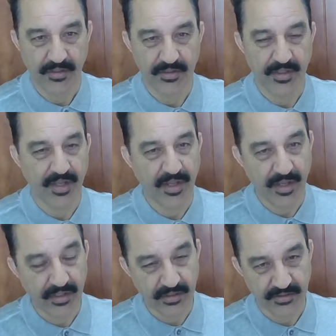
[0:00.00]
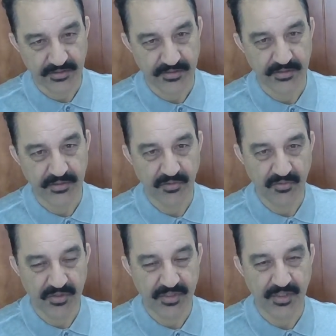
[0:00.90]
uh, anchors
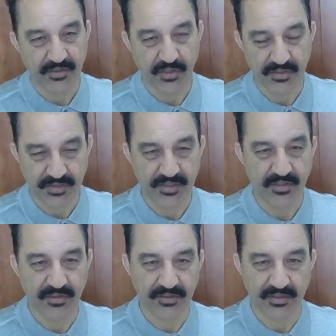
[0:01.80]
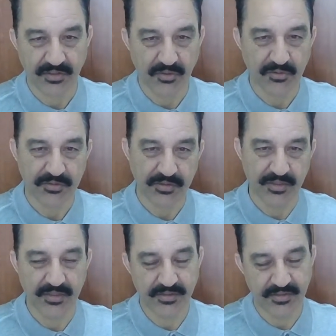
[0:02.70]
which are costed on the ground.
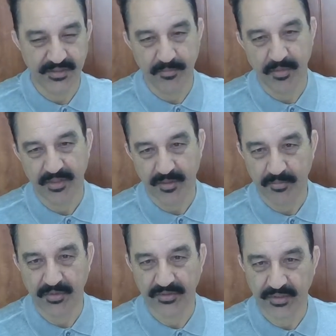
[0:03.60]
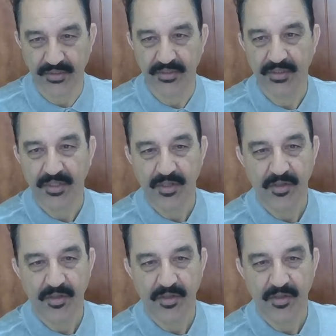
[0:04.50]
So it's depend upon the